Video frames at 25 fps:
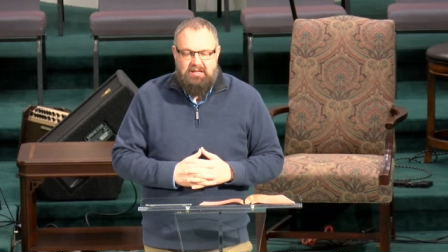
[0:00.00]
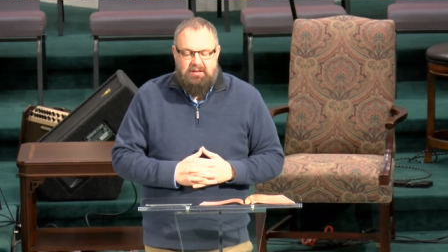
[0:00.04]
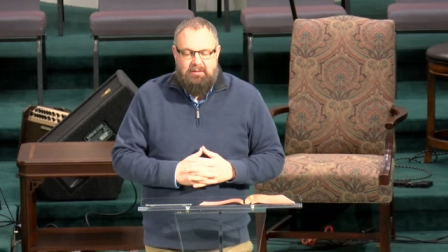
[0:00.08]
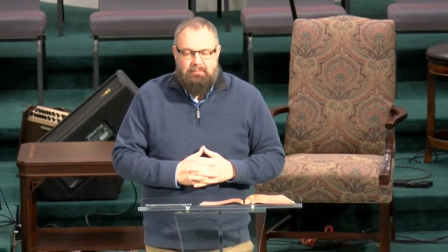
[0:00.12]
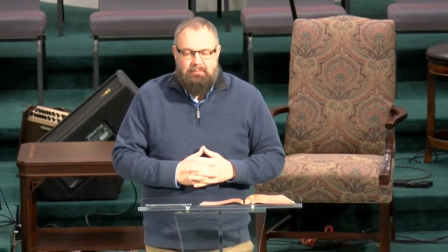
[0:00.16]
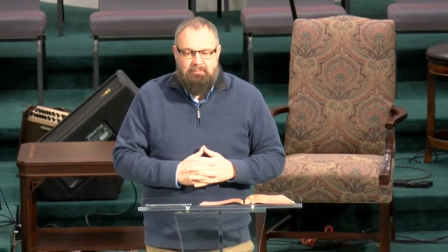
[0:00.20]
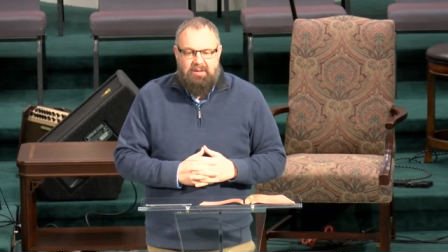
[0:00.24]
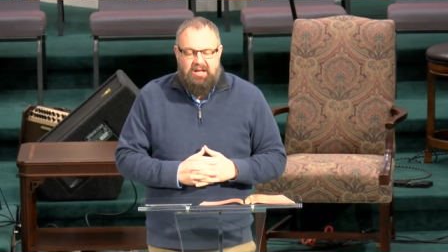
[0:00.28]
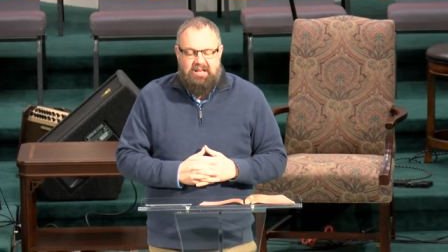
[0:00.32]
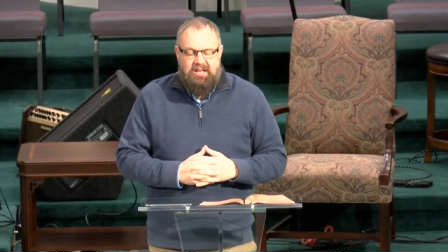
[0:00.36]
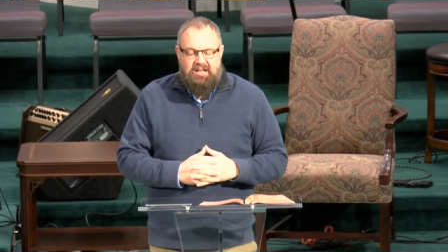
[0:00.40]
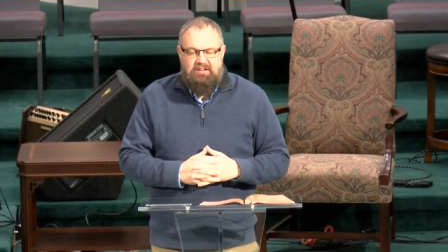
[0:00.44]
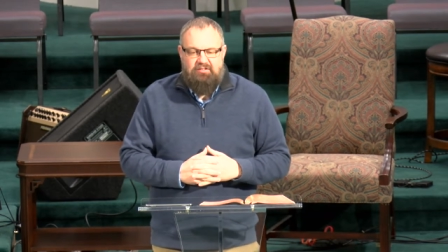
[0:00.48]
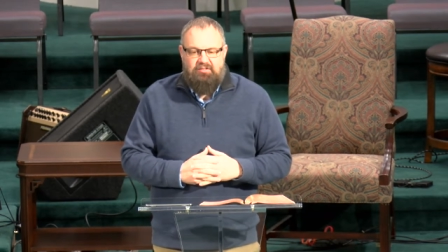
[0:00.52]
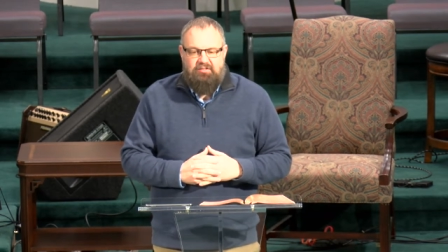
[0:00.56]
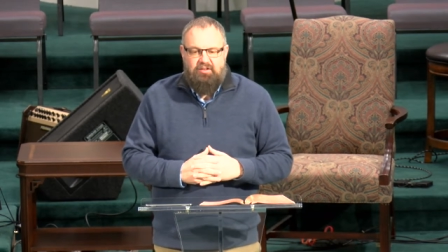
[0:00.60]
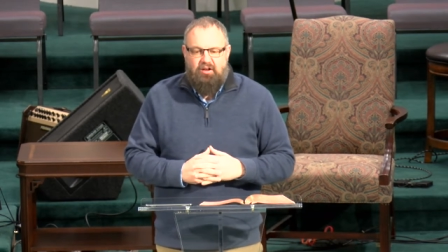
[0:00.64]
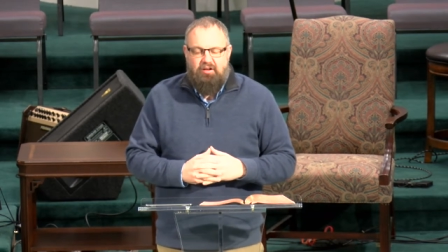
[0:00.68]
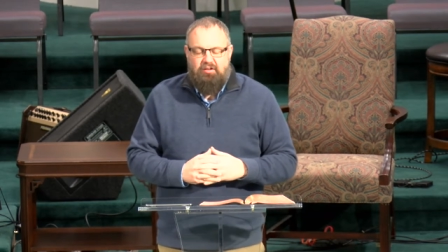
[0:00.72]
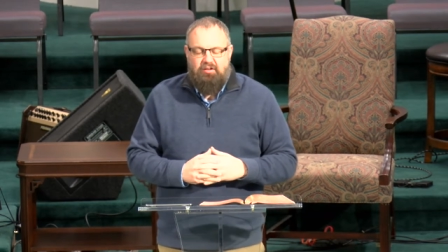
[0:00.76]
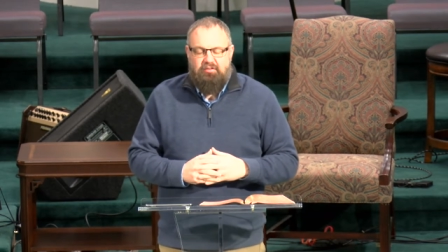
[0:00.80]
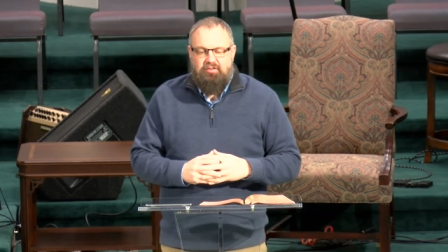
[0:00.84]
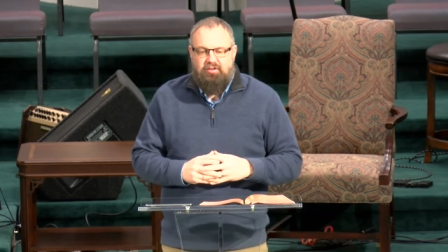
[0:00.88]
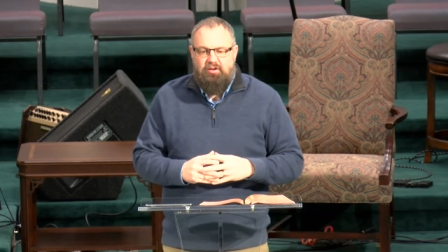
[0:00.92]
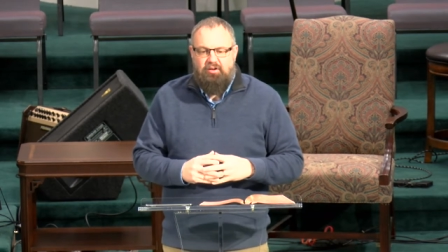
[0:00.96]
but he's
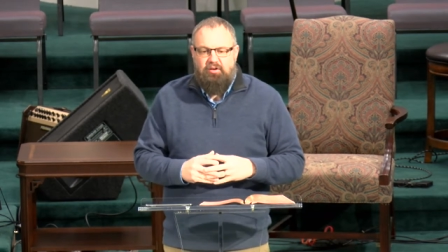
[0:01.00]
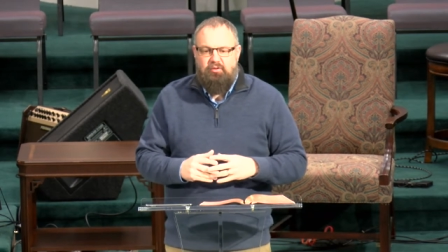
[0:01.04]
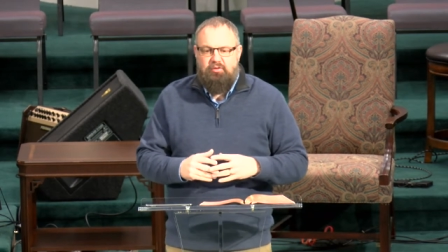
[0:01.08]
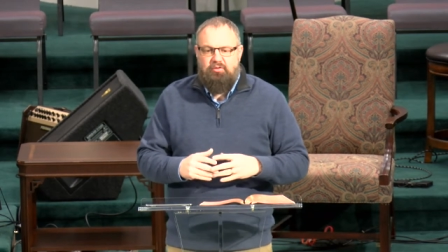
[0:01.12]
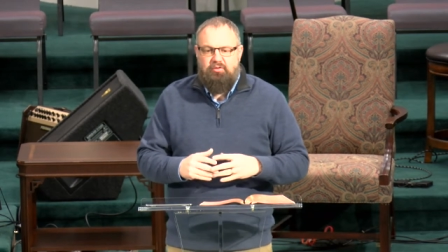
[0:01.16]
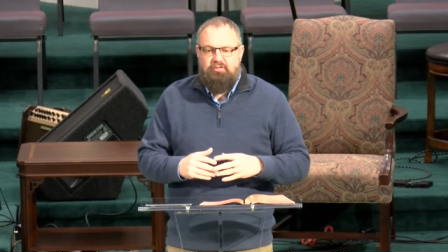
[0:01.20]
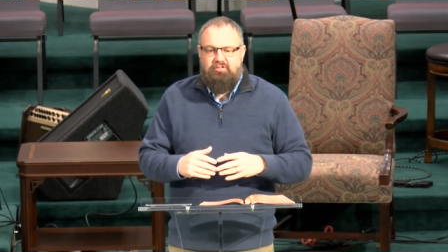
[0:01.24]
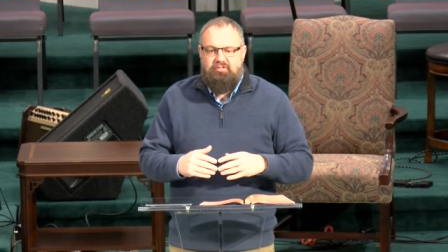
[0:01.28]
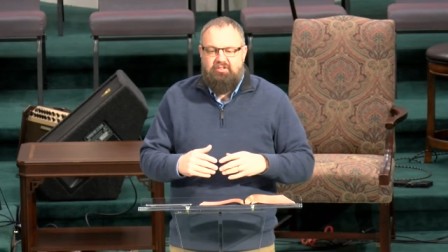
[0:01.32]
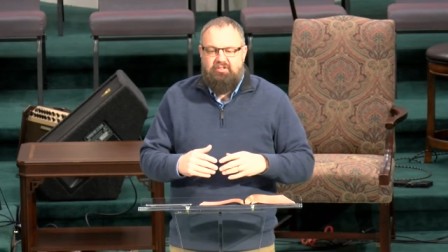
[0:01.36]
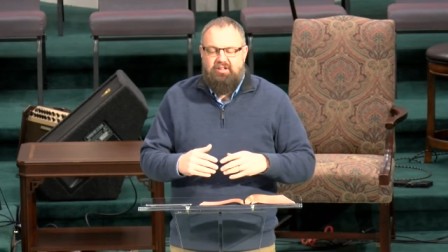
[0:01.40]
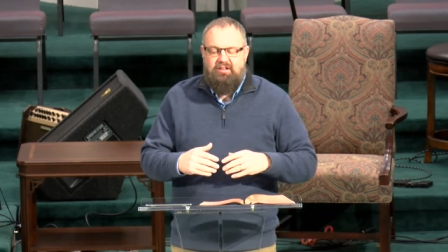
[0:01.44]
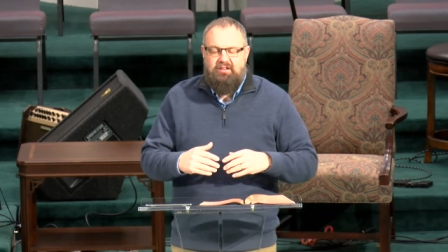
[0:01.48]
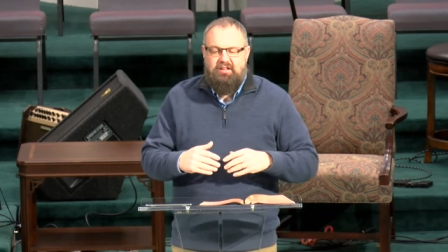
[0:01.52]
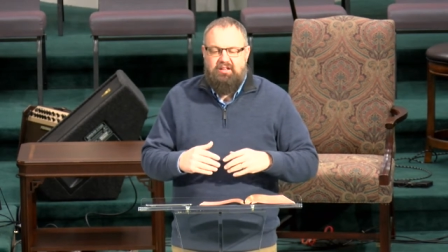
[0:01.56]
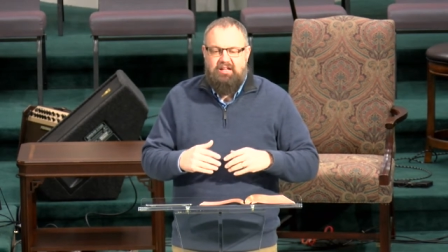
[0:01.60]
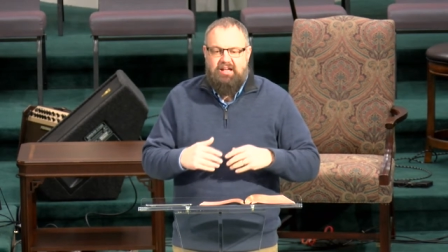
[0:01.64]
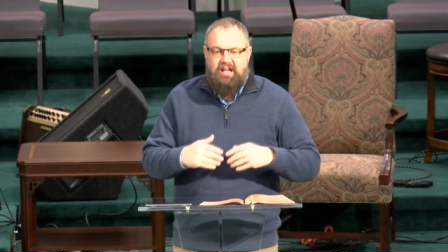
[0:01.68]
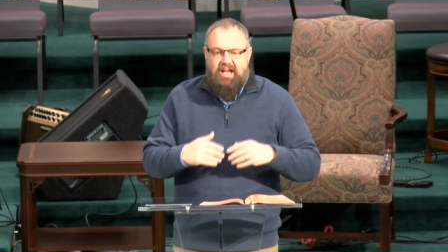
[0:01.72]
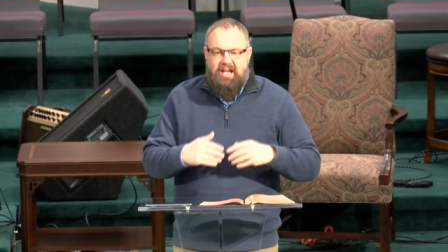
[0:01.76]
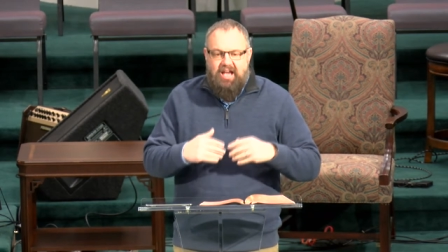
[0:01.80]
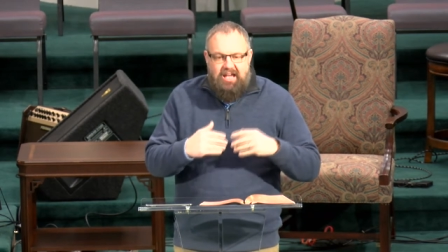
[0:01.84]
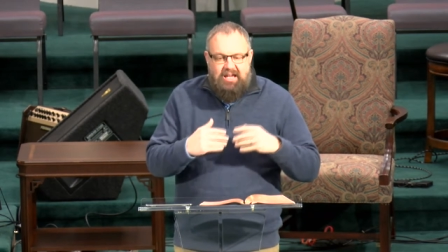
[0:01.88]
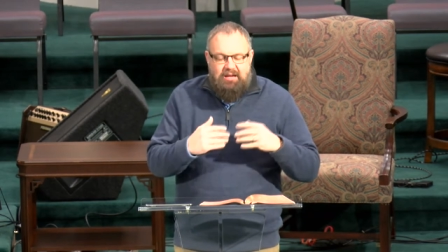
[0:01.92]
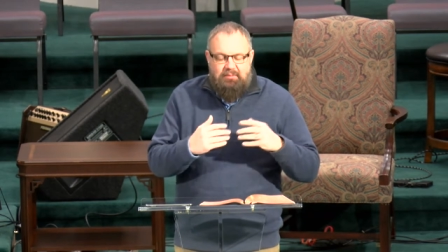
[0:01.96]
also sending
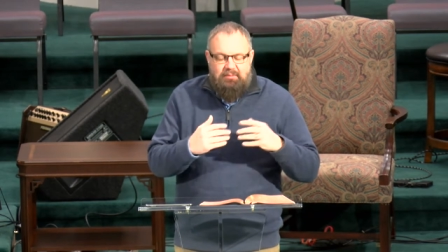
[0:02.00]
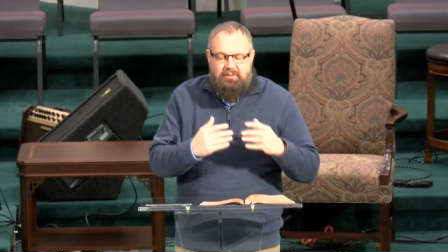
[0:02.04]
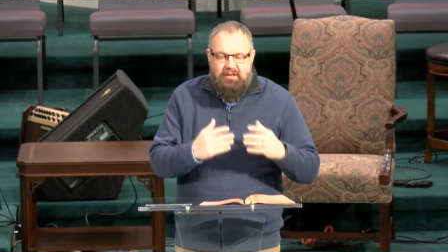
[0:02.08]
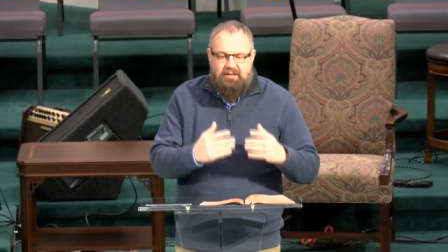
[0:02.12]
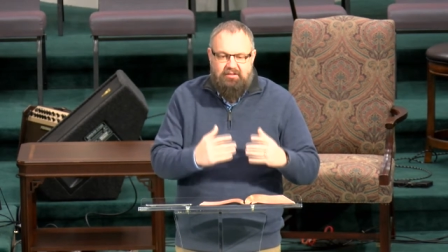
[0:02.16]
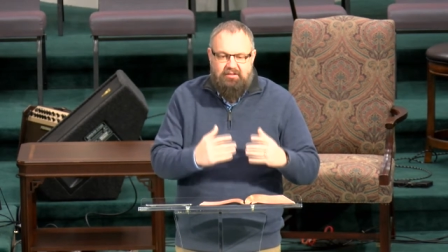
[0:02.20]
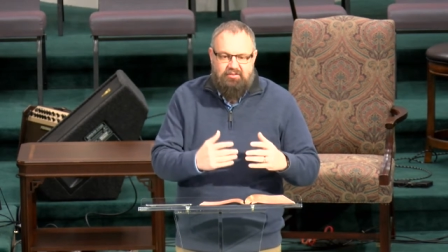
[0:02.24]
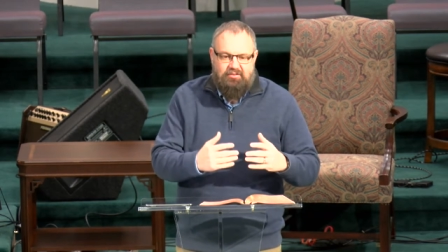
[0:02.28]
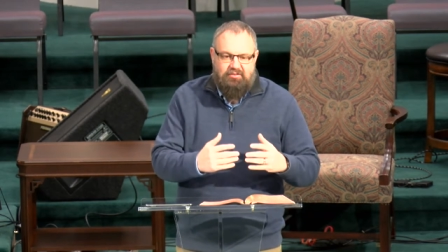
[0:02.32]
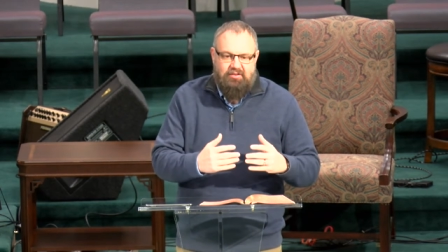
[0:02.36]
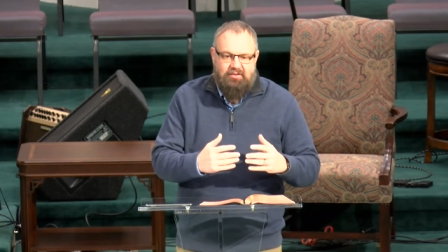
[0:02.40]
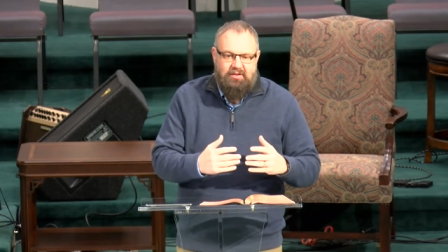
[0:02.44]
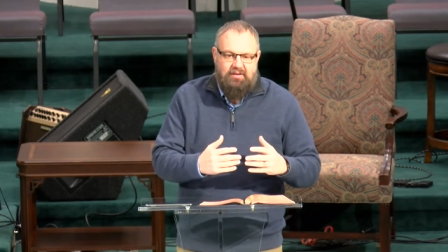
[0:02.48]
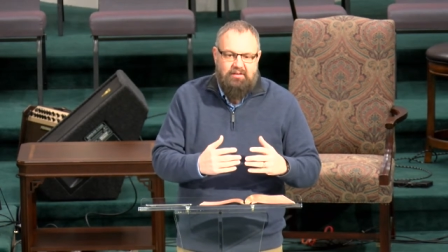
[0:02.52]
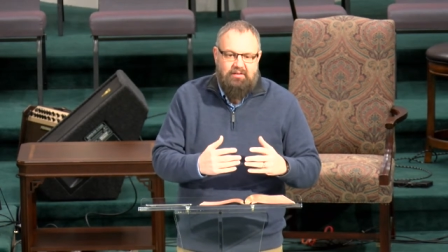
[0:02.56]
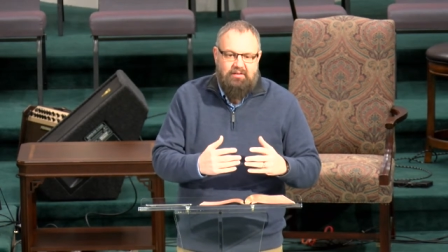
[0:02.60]
Amos